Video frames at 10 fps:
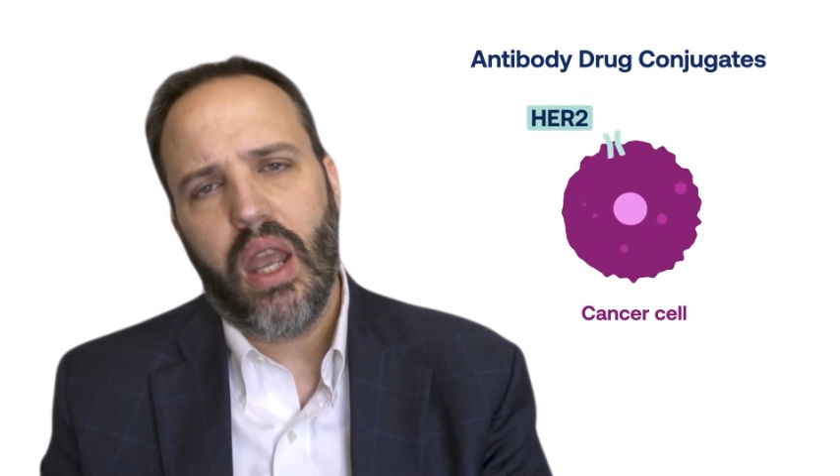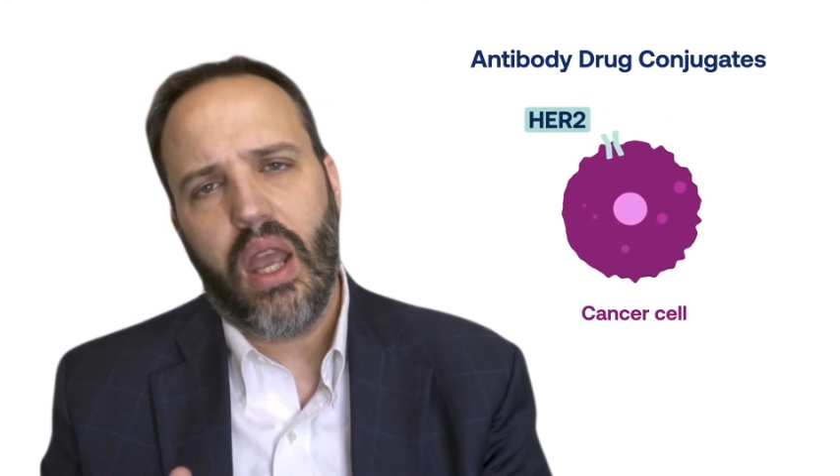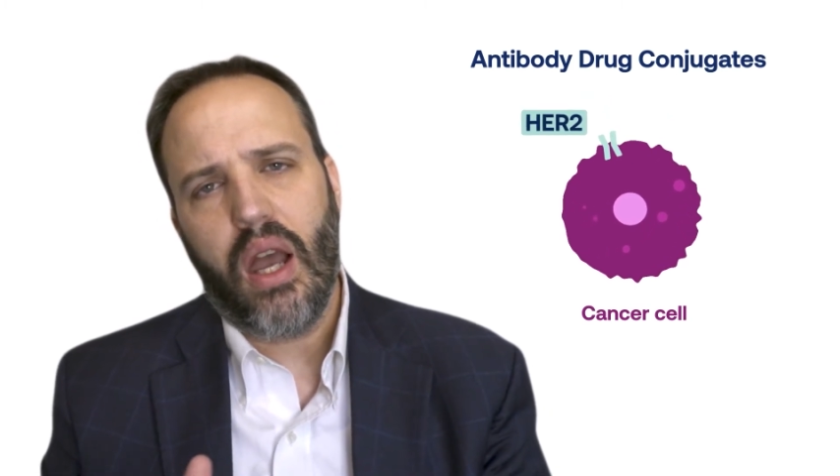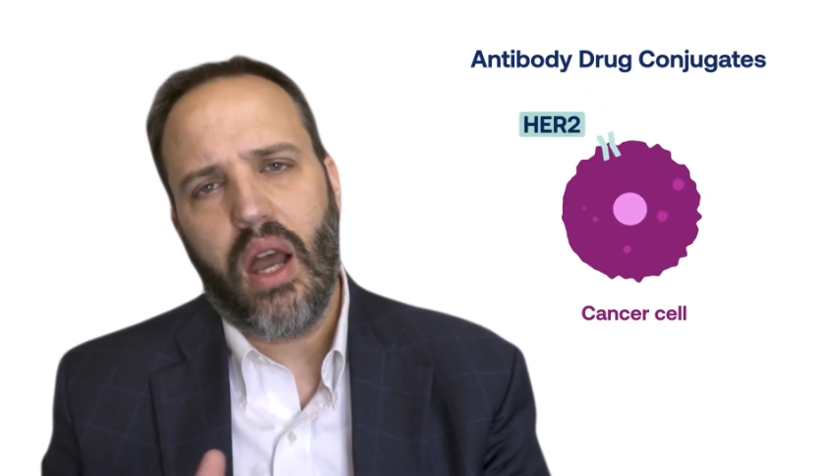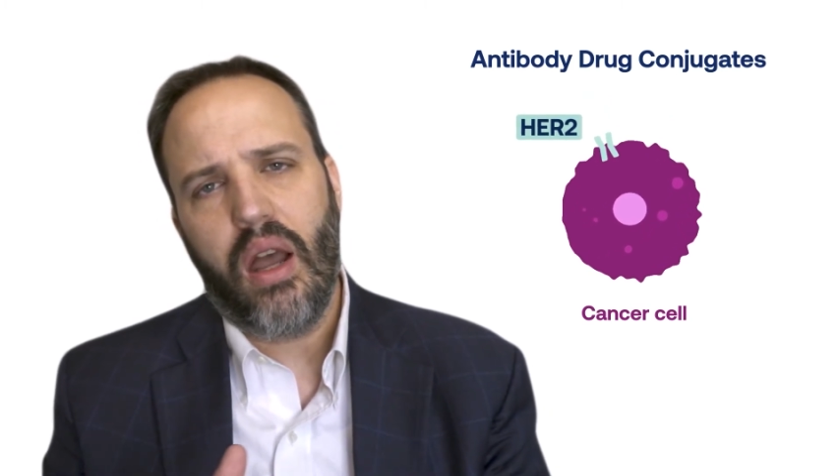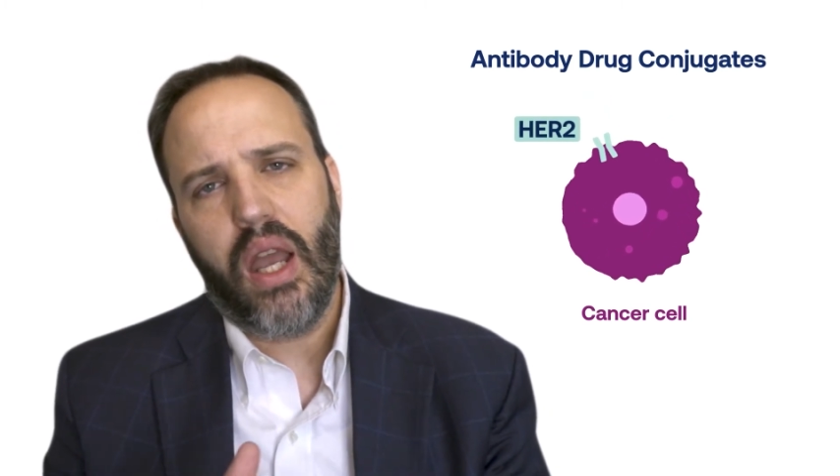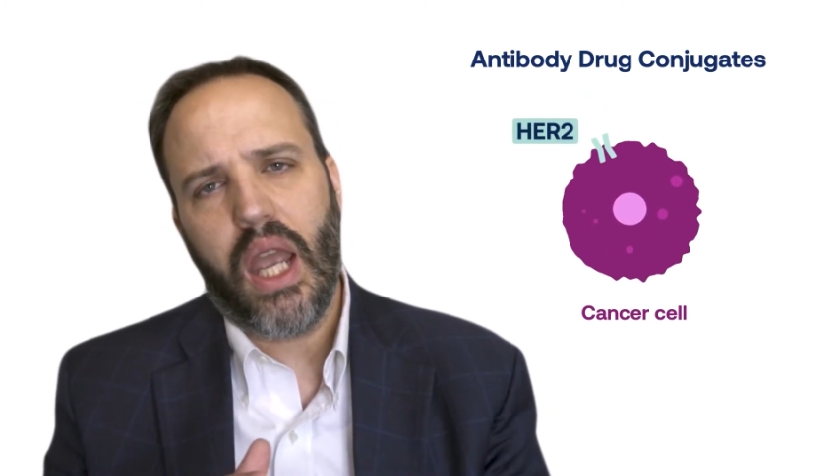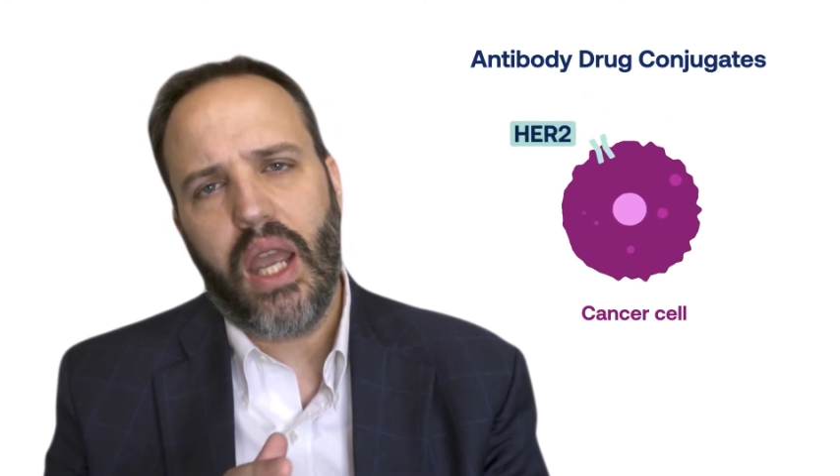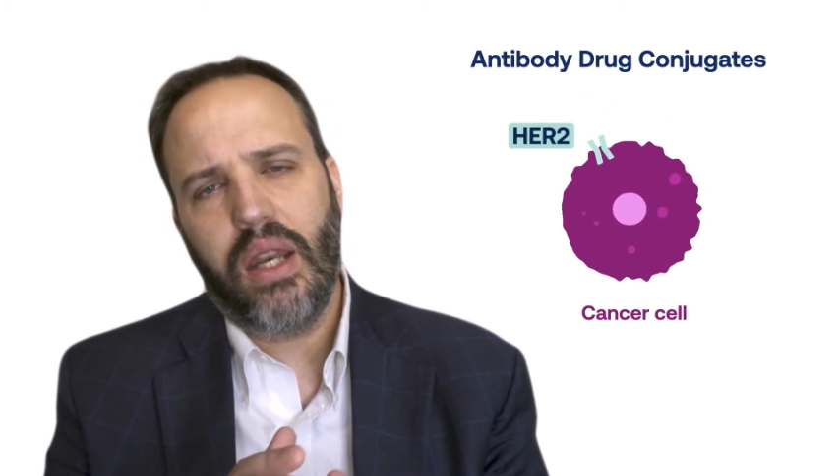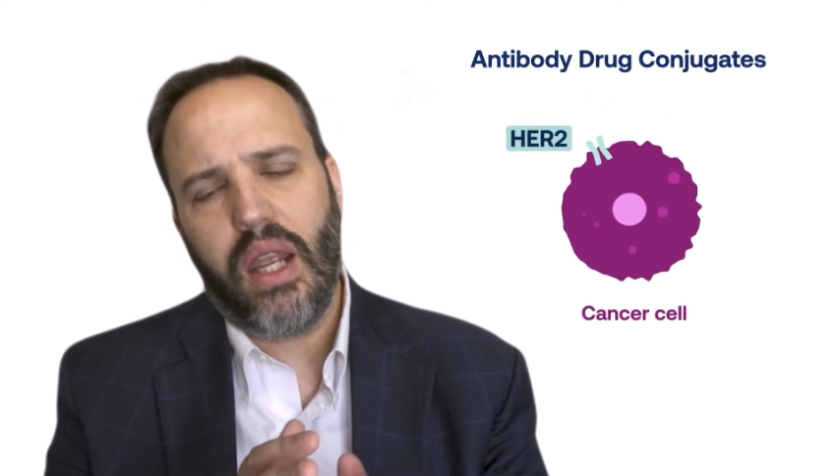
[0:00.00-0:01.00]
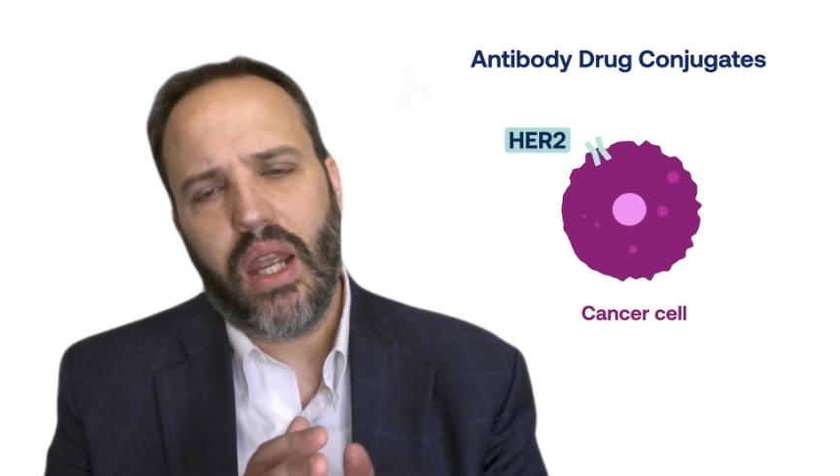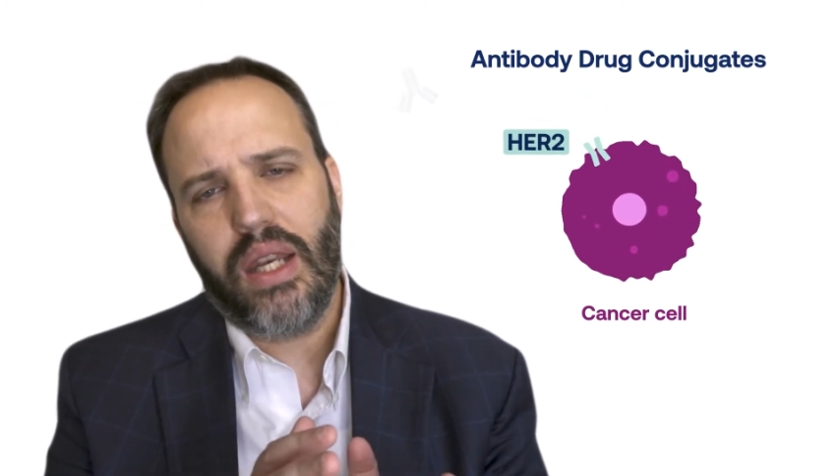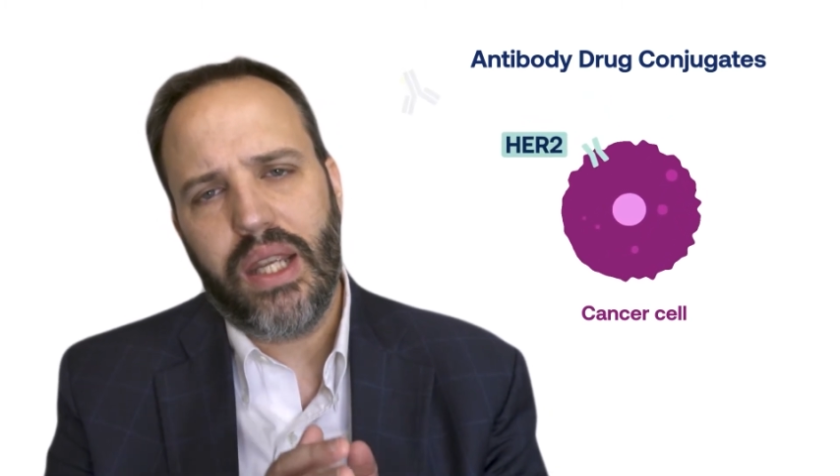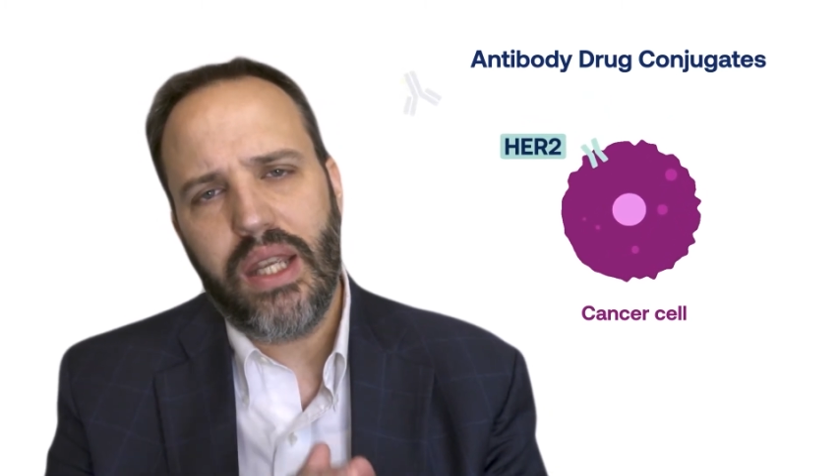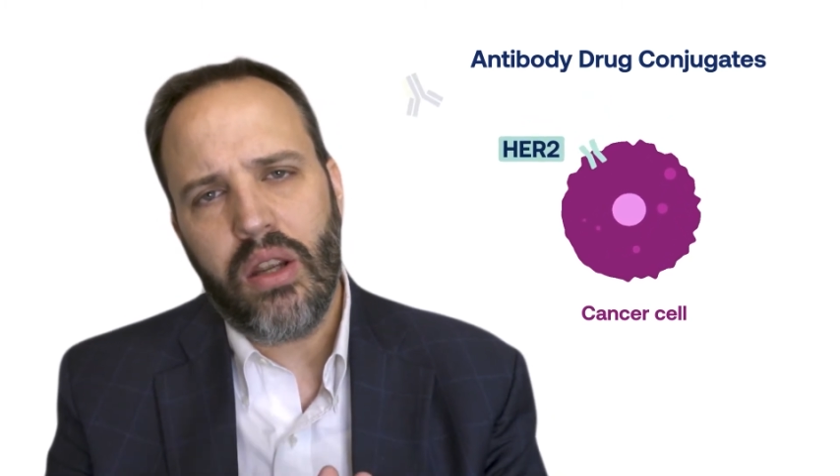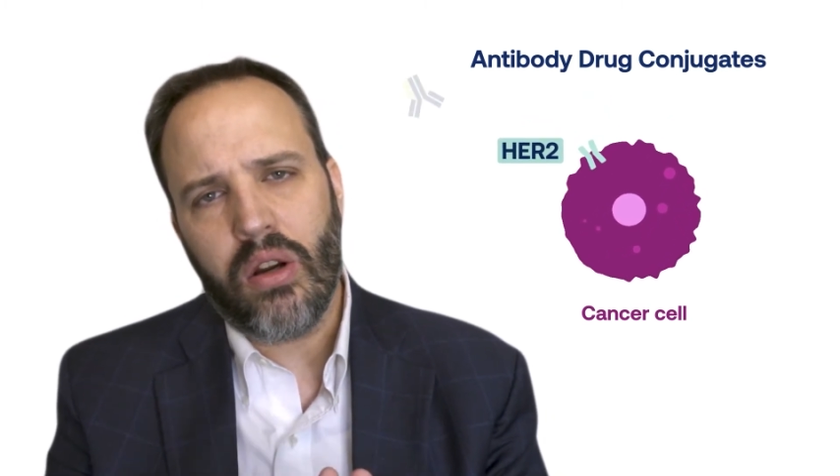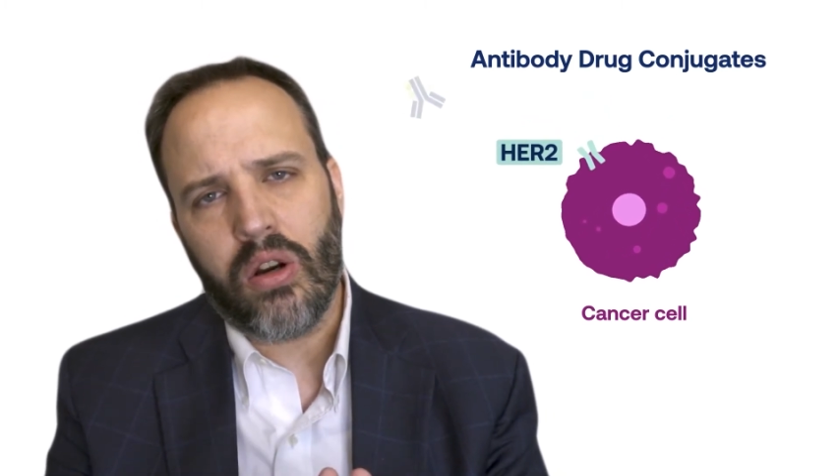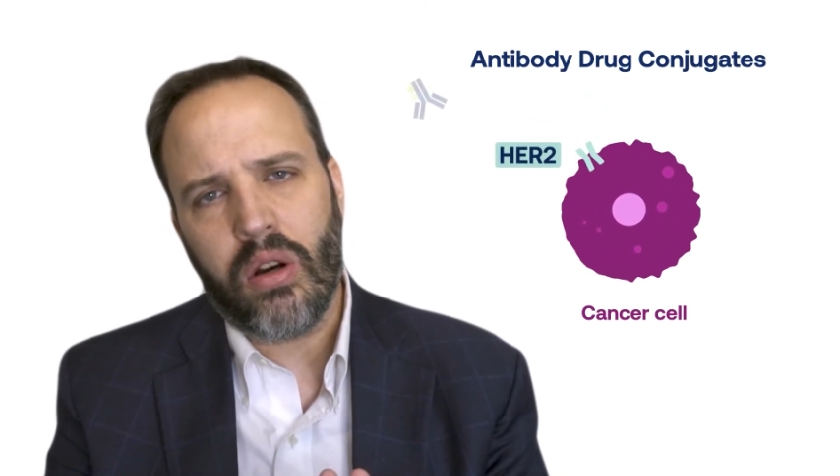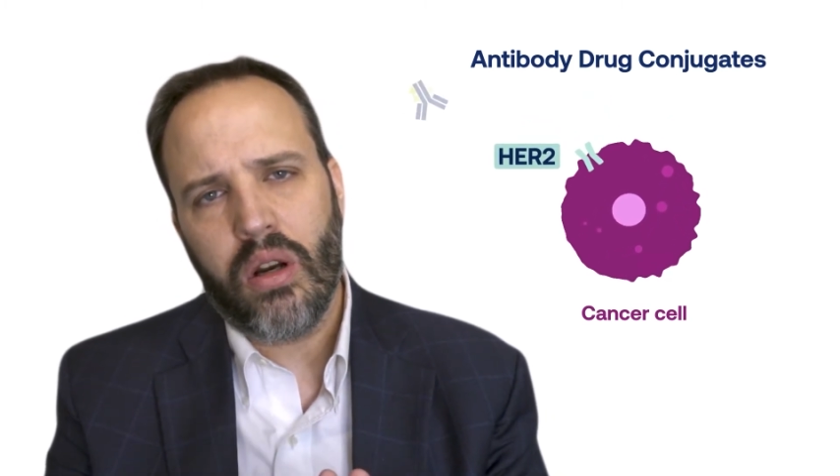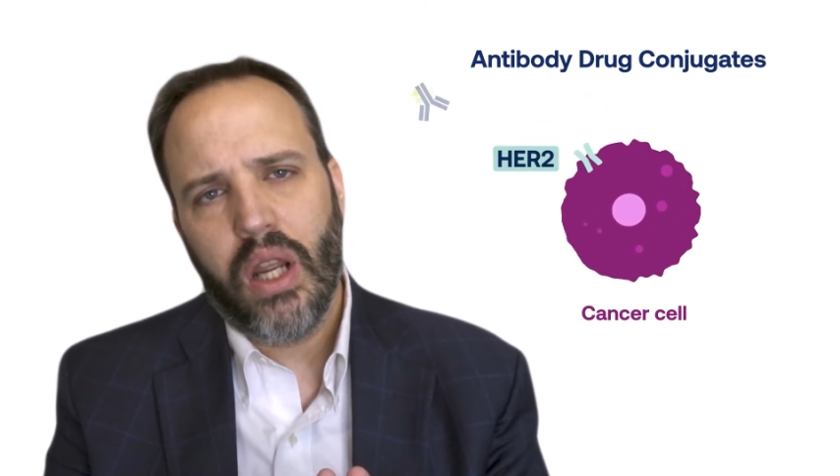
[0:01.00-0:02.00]
Uh, and, and
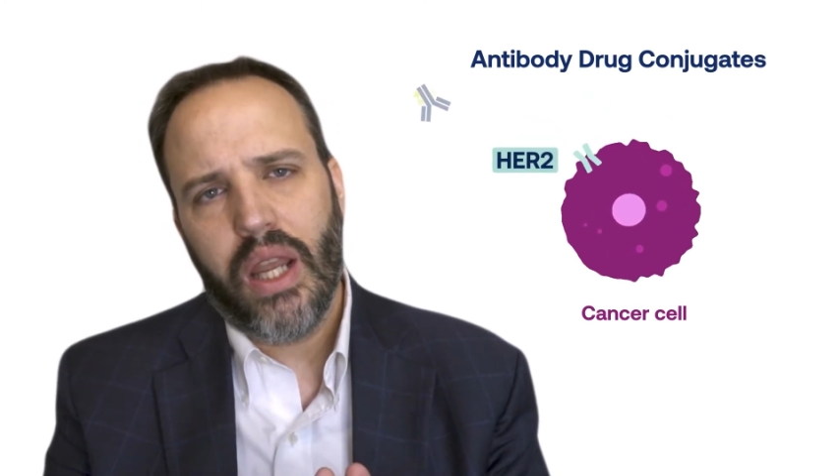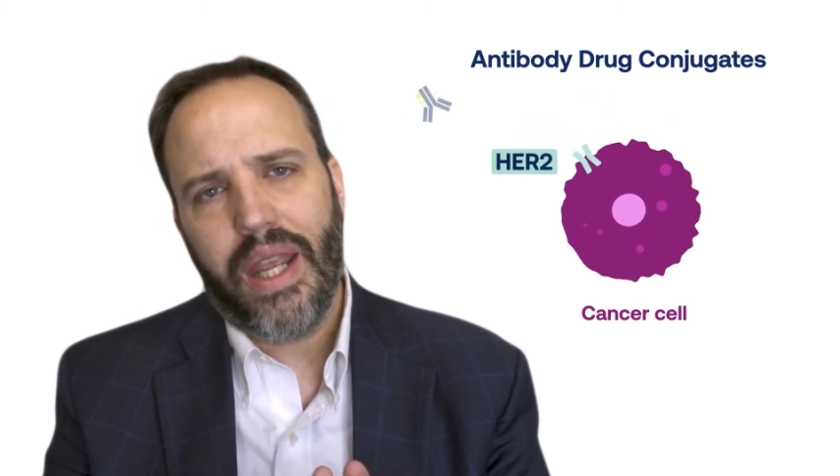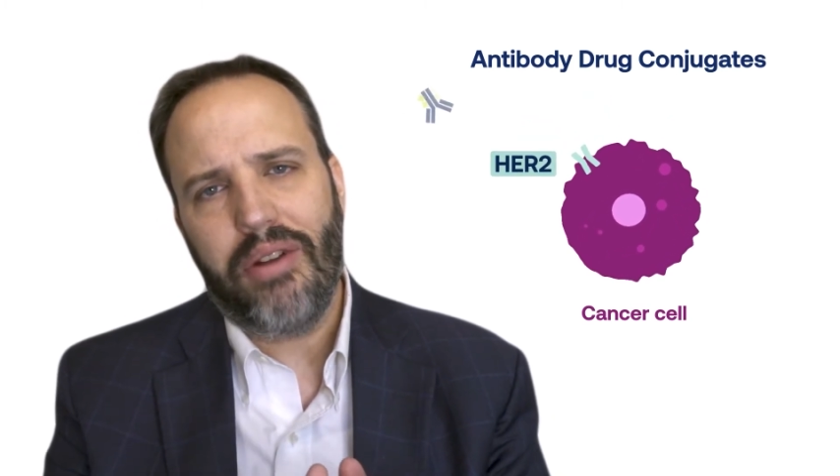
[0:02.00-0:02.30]
here,